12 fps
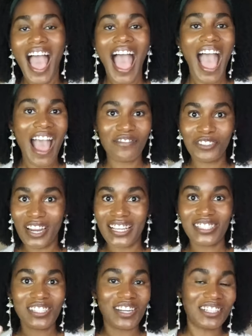after I
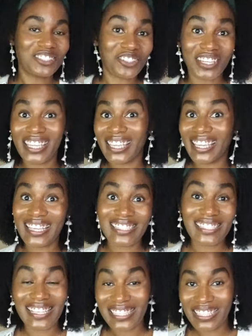started drinking it
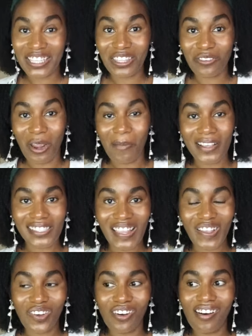consistently throughout my
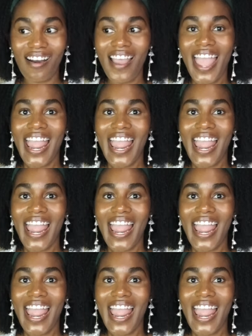cycle